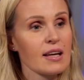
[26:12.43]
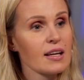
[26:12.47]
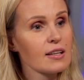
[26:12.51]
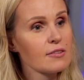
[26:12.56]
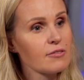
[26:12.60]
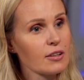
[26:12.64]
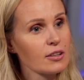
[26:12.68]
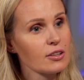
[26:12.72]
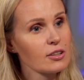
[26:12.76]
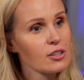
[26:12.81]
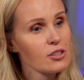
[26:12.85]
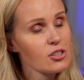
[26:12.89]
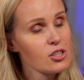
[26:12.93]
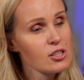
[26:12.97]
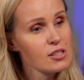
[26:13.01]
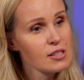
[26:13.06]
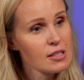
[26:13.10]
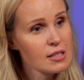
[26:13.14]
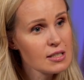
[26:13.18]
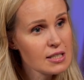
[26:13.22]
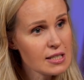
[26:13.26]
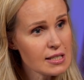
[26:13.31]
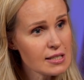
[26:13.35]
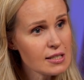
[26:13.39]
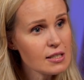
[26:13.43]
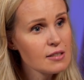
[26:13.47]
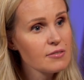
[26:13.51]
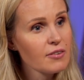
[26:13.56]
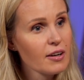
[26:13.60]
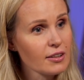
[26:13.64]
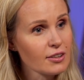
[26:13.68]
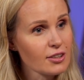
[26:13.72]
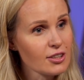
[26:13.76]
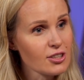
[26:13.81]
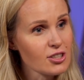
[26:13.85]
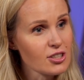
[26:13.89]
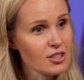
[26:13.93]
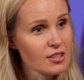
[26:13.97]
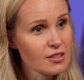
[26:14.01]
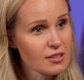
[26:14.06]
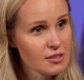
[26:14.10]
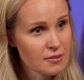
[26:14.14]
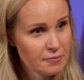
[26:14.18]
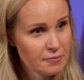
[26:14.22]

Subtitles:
advantages and disadvantages.